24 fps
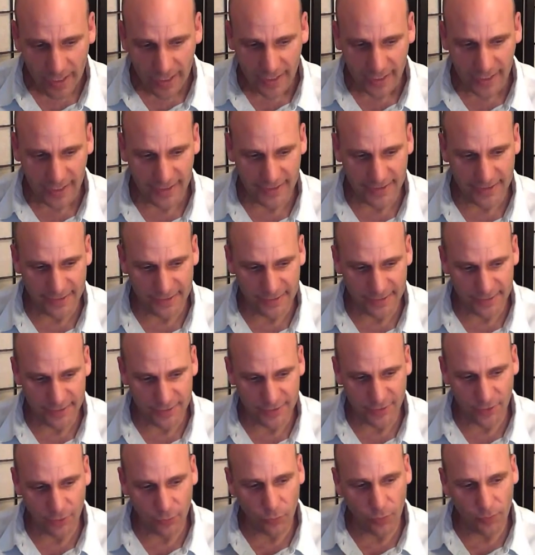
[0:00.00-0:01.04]
And
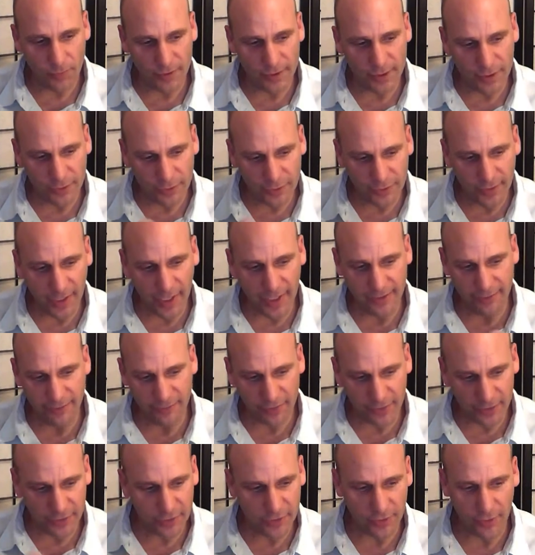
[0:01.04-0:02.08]
so women learn
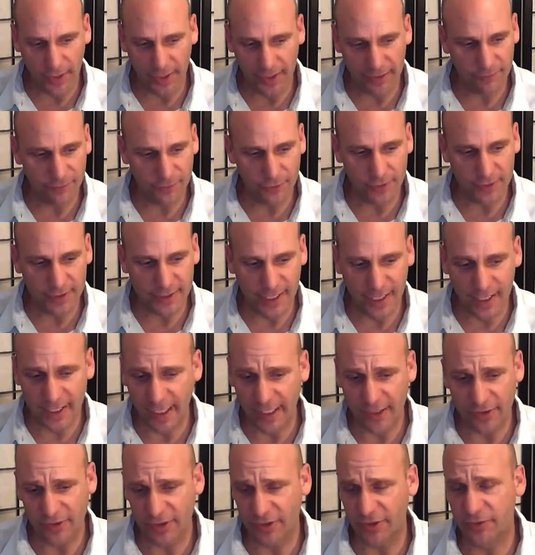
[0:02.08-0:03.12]
at a very young
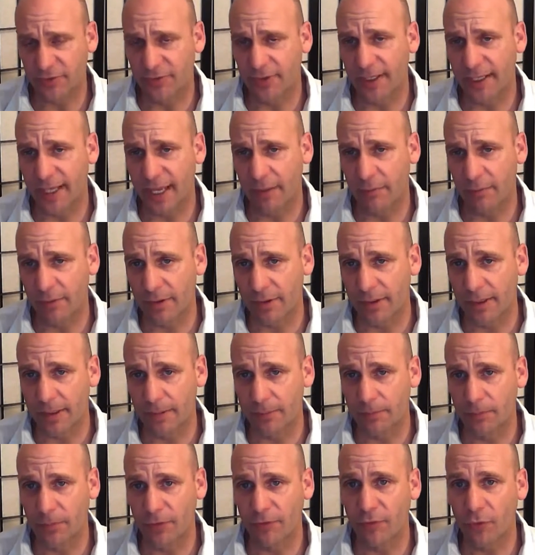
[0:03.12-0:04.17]
age, it's really
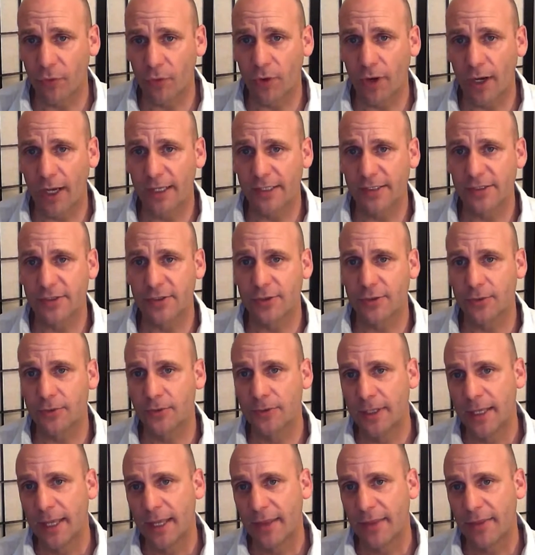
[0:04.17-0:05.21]
happening before high school,
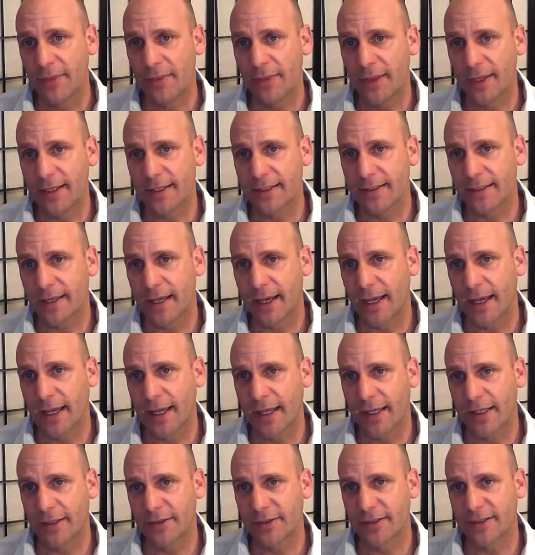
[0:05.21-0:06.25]
that
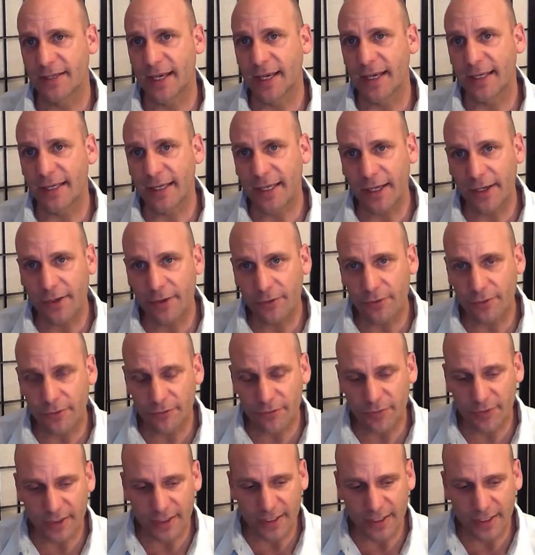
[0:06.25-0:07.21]
to take care of the